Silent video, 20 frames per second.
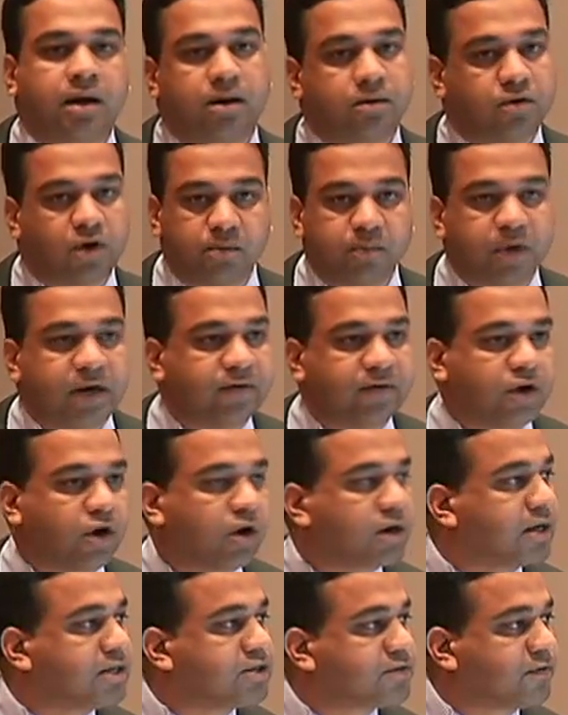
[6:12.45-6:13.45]
non-believing,
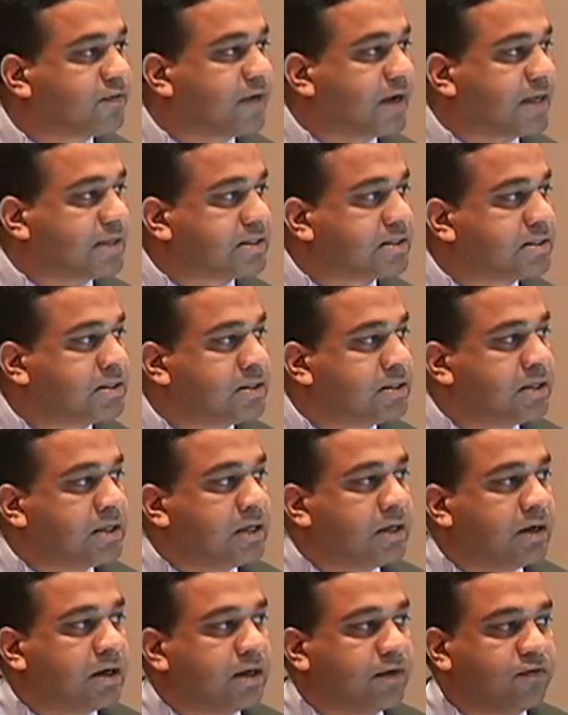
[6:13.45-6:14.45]
all kinds of friends.
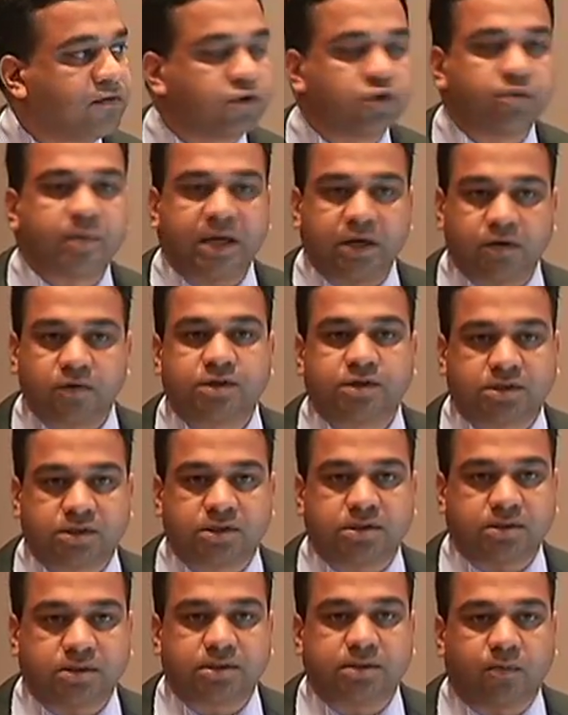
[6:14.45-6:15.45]
Even to me, it
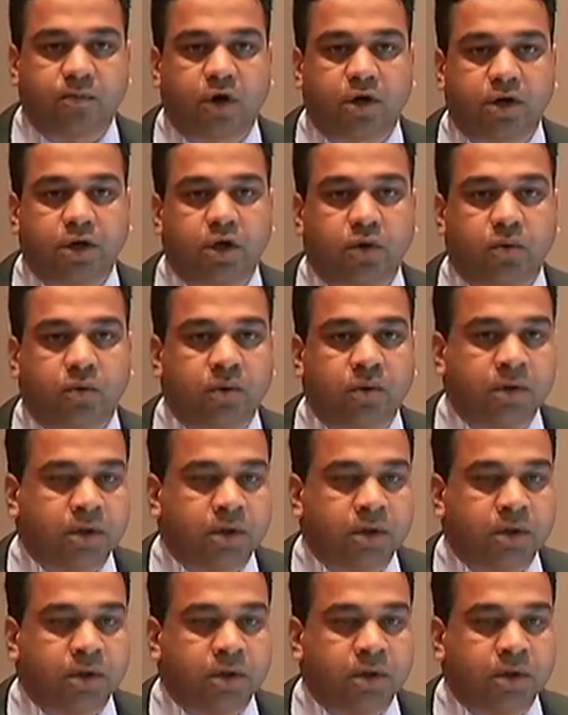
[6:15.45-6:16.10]
was somewhat new.